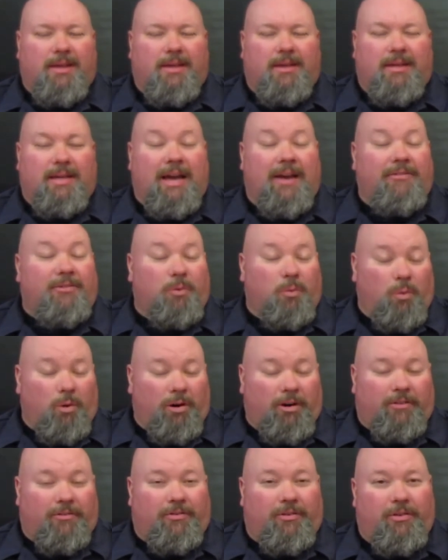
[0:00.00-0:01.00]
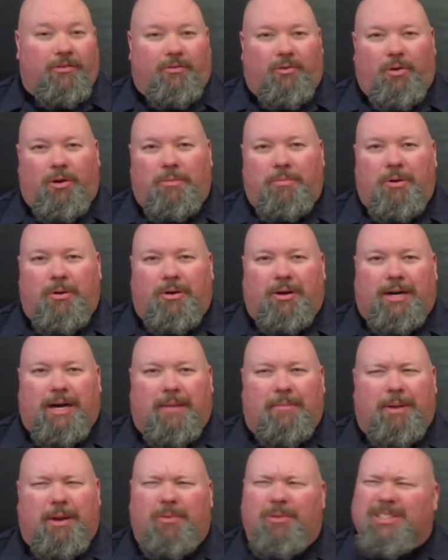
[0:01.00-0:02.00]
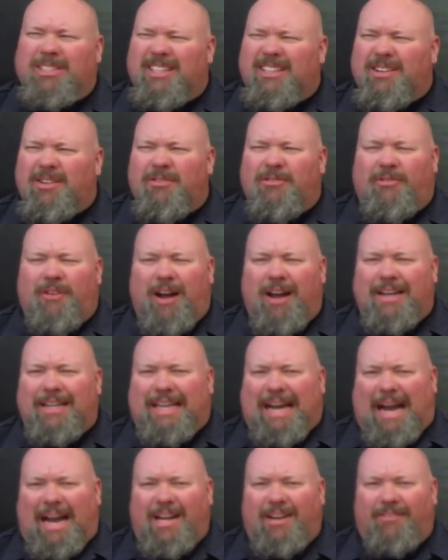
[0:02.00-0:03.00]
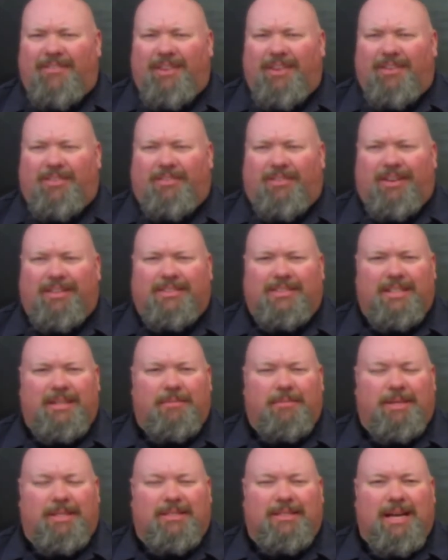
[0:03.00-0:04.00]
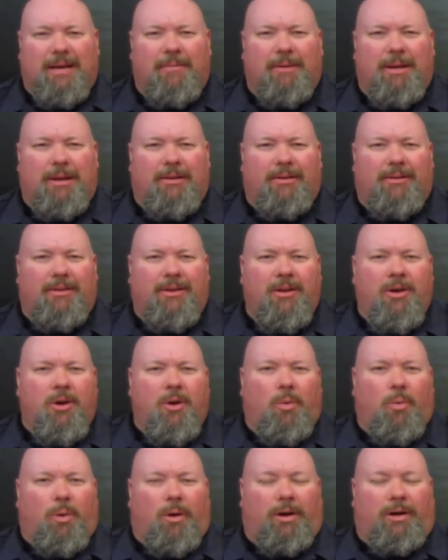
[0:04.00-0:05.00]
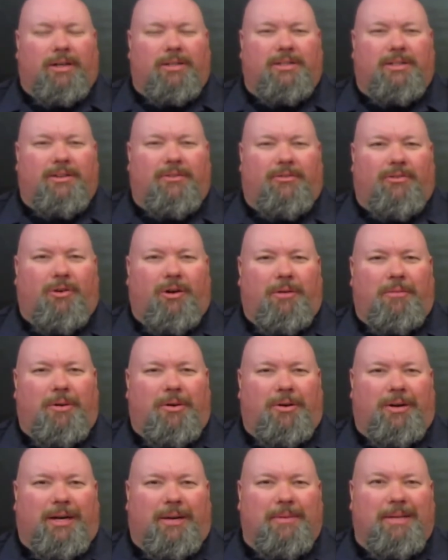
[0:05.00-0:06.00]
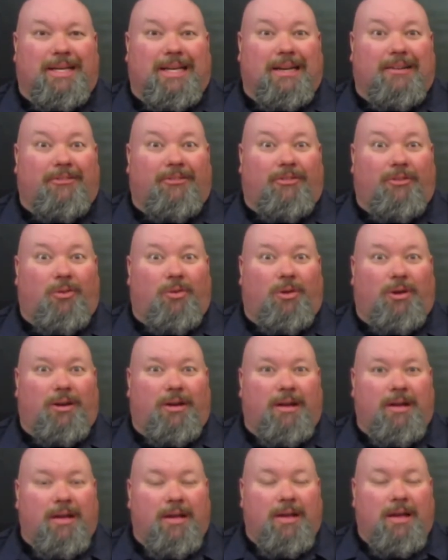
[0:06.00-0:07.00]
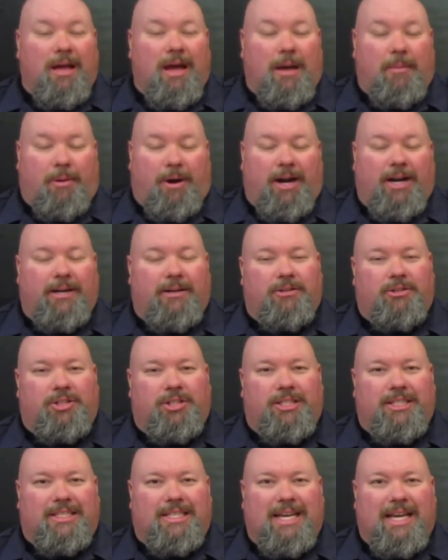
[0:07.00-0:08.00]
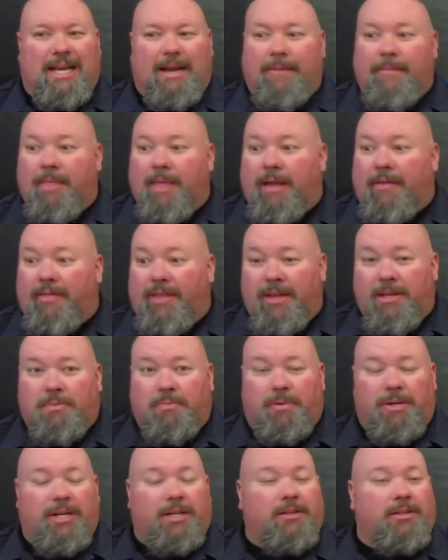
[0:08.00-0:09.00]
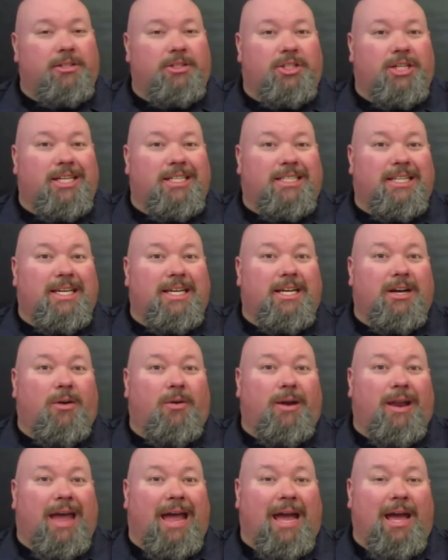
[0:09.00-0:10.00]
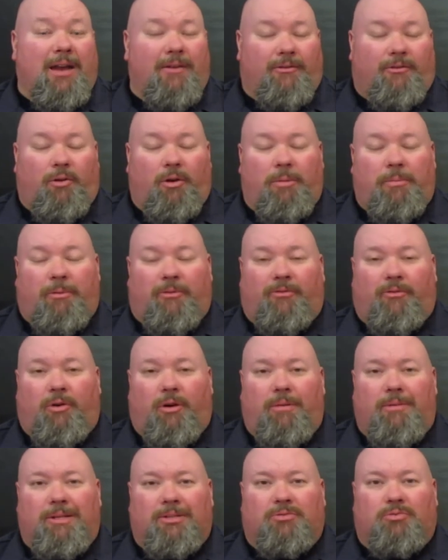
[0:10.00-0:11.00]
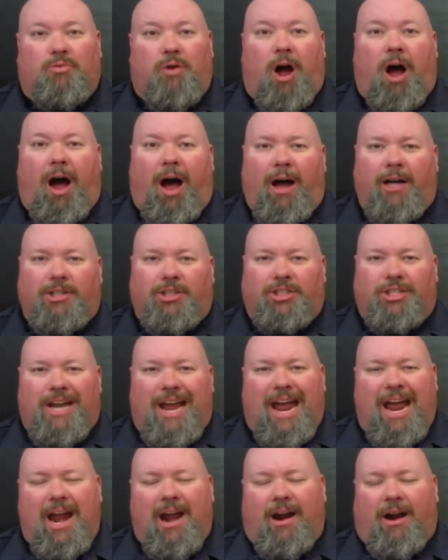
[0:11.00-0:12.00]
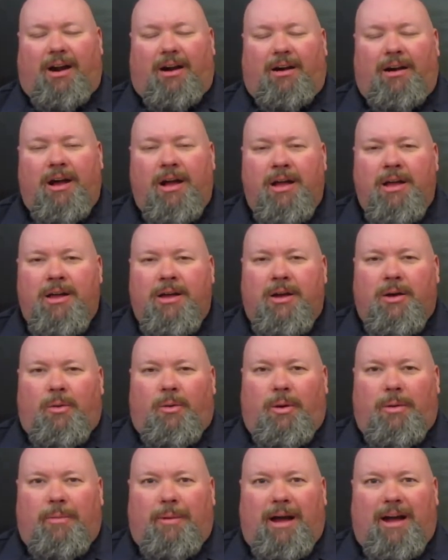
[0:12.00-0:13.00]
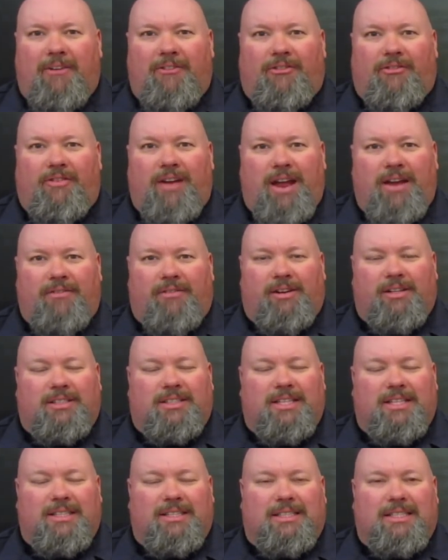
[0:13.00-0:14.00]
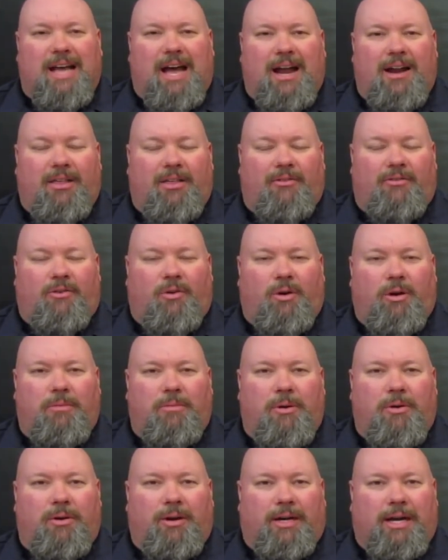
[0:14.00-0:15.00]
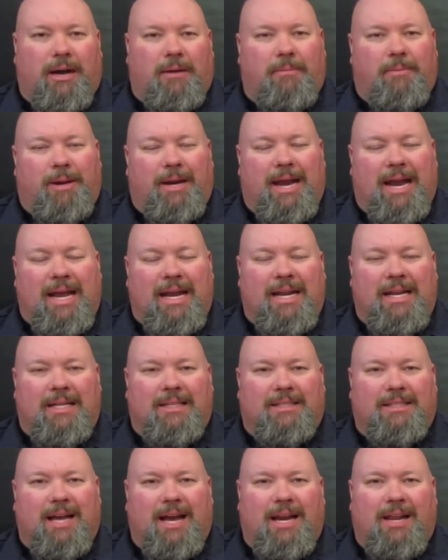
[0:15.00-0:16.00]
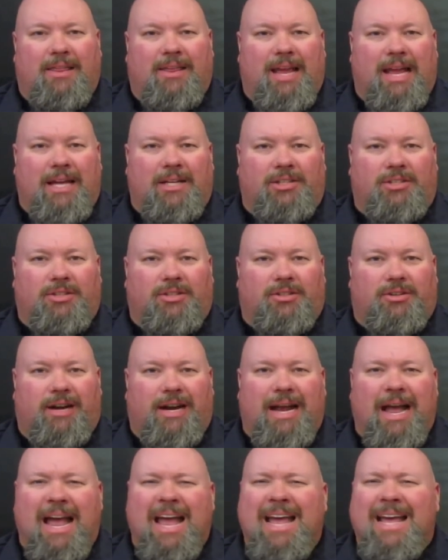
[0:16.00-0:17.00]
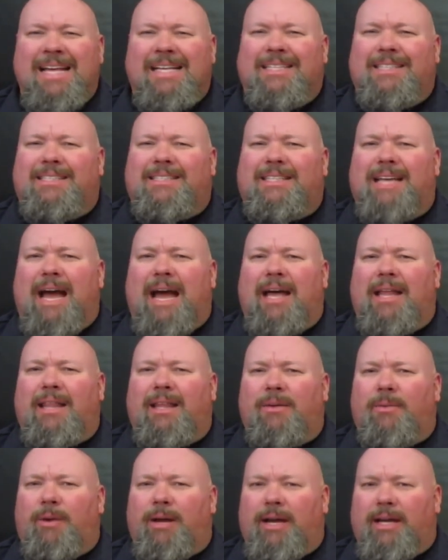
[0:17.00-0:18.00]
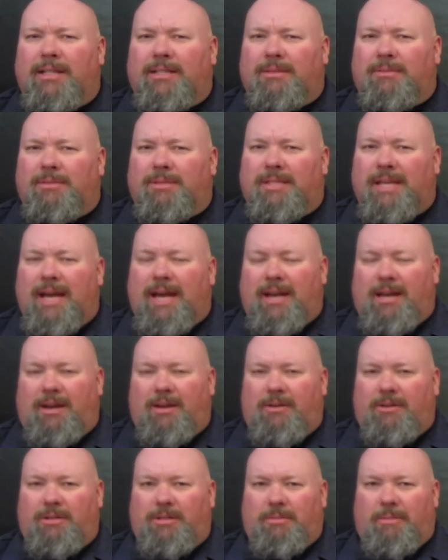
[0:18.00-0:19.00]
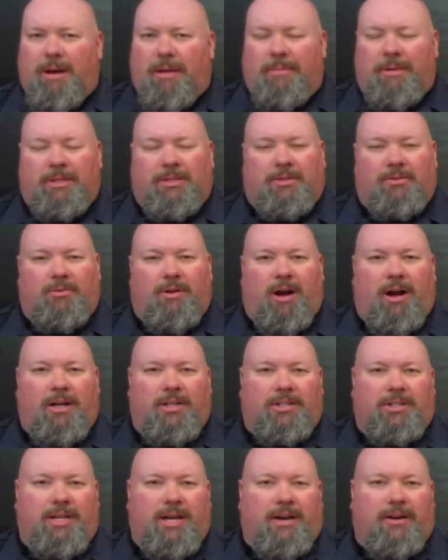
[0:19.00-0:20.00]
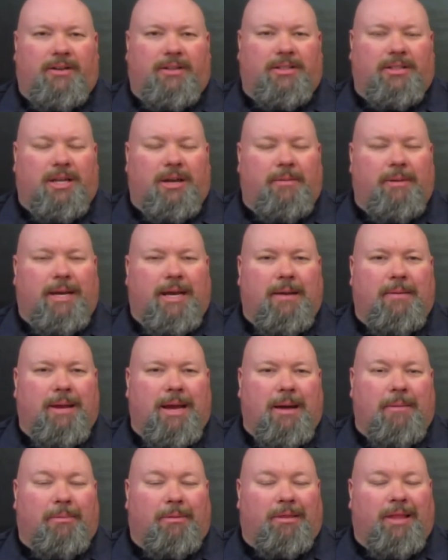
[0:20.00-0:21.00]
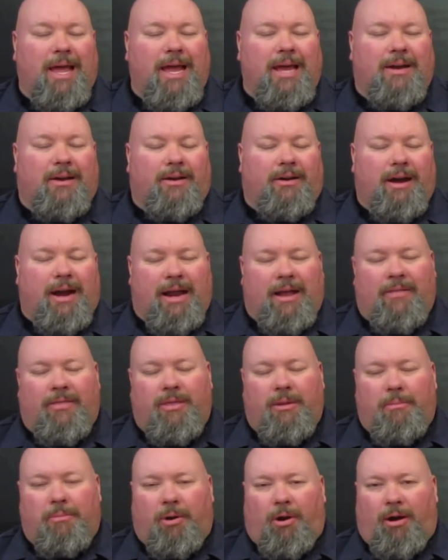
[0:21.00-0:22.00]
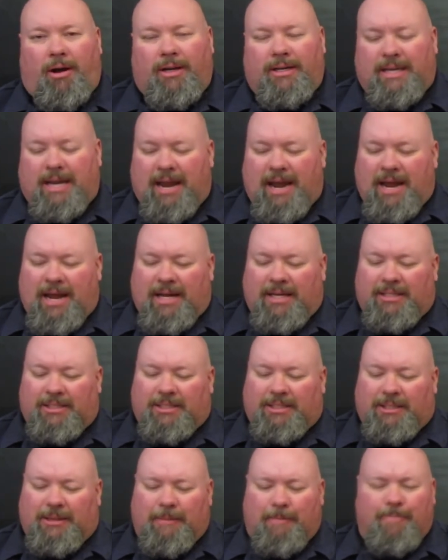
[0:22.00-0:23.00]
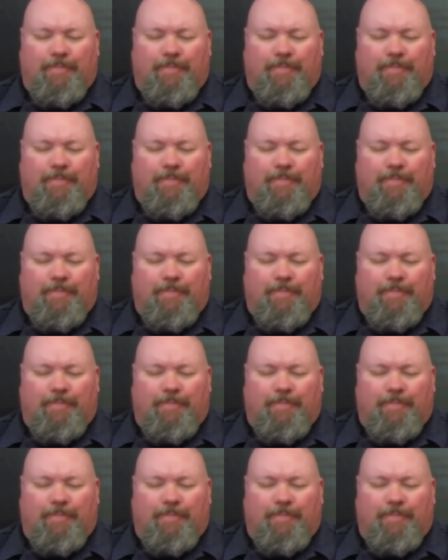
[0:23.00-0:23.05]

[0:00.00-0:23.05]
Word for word: you have to work for the Ford Motor Company, which I do find kind of interesting because how many workers at Ford Motor Company can afford a brand new GT? This particular GT going ahead of Ford Performance, Raj Nair, one of my favorites inside of the Ford Motor Company and inside of the industry. Sadly, we got some sad news about Mr. Raj Nair that's going to be coming up later in the broadcast.